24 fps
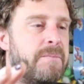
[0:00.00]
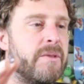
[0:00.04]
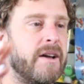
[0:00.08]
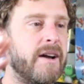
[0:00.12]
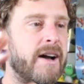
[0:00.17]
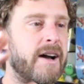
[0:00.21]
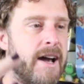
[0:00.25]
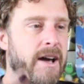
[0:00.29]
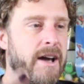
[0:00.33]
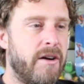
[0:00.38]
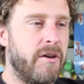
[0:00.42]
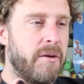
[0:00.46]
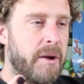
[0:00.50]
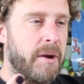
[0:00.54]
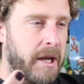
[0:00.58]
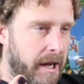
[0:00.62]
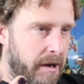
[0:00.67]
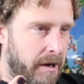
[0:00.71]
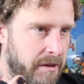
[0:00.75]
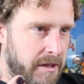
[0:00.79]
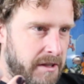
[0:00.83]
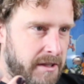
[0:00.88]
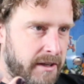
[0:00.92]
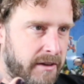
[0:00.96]
can't
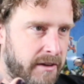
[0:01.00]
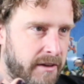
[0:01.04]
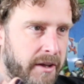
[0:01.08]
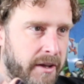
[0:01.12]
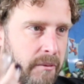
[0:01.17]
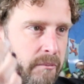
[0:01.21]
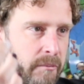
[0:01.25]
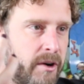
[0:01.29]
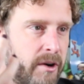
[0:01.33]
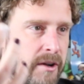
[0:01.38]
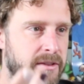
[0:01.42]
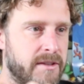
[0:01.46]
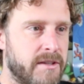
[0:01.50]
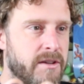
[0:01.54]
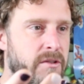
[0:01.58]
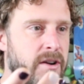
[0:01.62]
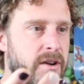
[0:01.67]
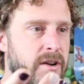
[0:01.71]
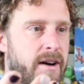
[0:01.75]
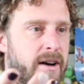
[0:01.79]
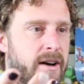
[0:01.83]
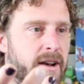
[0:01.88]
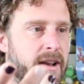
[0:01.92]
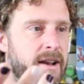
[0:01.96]
really tell like what's
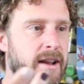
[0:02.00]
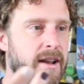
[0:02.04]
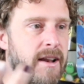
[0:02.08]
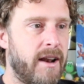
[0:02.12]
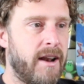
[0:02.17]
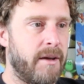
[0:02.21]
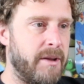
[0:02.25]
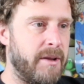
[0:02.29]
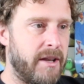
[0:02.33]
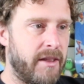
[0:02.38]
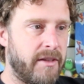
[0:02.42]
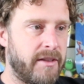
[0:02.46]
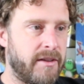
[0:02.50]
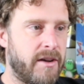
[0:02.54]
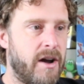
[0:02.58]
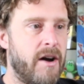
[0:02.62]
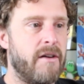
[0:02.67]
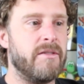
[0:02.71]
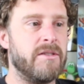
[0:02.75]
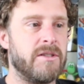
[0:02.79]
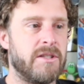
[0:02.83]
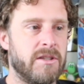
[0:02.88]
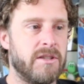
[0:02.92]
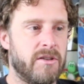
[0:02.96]
going on in it. I mean,
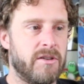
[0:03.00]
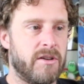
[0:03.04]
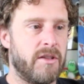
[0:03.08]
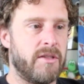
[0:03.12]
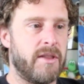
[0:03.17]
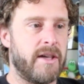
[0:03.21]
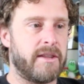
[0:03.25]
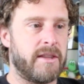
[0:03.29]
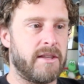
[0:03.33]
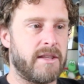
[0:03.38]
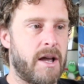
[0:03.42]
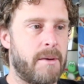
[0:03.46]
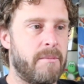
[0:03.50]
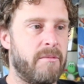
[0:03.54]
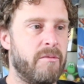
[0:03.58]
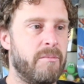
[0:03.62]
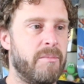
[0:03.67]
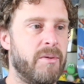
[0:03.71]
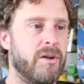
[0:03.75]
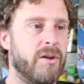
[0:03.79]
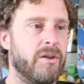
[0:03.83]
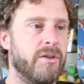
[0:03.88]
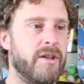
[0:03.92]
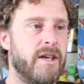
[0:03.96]
obviously they're on like the top of a
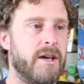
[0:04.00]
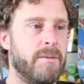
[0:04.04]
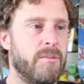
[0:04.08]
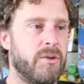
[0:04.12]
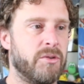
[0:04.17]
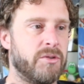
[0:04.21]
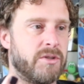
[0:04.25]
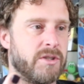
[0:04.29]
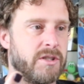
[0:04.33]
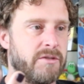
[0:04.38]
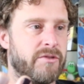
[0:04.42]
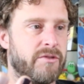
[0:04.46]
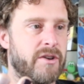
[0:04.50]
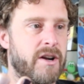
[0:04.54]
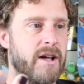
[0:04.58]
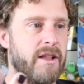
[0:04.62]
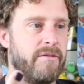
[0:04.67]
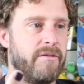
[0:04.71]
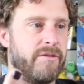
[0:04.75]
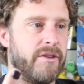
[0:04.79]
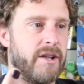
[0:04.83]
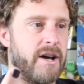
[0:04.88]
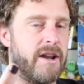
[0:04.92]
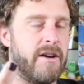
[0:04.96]
building. Moltres is
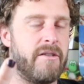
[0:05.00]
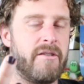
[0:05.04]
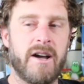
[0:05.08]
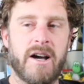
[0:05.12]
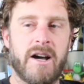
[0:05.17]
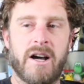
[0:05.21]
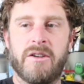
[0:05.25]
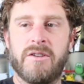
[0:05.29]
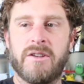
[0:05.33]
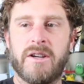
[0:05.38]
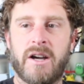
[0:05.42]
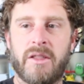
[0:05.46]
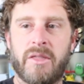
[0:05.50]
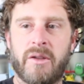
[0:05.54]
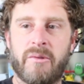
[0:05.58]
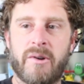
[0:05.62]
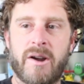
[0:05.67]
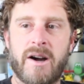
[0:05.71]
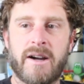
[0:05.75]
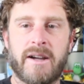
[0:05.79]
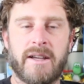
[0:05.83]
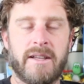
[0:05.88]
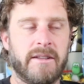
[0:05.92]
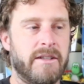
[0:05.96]
flying around. You got the
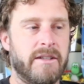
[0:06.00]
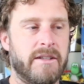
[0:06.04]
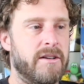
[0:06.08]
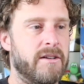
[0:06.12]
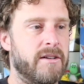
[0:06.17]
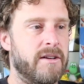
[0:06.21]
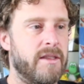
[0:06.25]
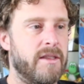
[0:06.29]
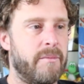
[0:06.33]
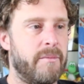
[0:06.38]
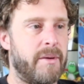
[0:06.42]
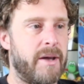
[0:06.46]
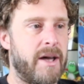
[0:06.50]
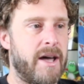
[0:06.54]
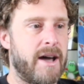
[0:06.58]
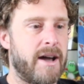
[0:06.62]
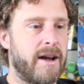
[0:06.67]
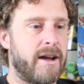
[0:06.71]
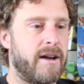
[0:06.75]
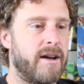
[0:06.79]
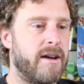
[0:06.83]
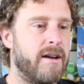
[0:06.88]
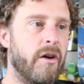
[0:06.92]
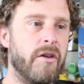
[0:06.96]
rocket leader in the
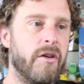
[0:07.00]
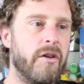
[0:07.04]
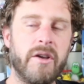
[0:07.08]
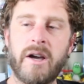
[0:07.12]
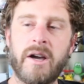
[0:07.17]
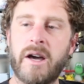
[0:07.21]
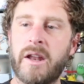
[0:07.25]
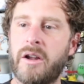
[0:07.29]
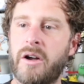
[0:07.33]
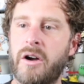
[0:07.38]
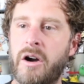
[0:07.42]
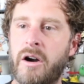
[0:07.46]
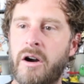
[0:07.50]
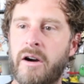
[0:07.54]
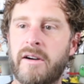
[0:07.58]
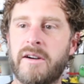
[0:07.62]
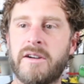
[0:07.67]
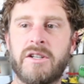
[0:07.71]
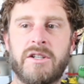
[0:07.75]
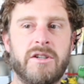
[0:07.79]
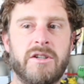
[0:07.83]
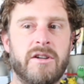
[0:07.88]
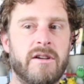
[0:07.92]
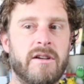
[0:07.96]
back. You got
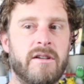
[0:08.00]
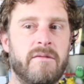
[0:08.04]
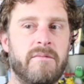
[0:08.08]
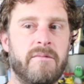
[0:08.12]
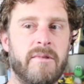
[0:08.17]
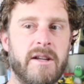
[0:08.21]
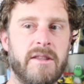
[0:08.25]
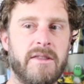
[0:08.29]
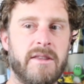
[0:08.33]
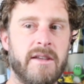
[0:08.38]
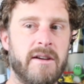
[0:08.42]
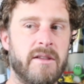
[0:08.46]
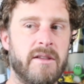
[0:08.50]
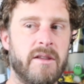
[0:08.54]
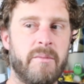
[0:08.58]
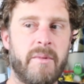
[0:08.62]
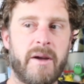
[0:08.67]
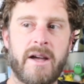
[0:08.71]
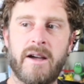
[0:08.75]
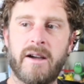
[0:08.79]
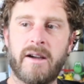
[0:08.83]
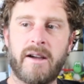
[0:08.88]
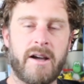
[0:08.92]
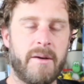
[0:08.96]
Archer right there in the
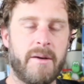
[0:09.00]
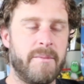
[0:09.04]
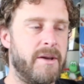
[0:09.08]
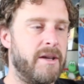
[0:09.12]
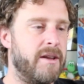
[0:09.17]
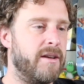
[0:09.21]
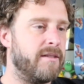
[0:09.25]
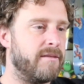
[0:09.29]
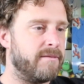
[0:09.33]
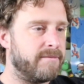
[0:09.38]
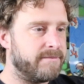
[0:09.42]
back. I mean,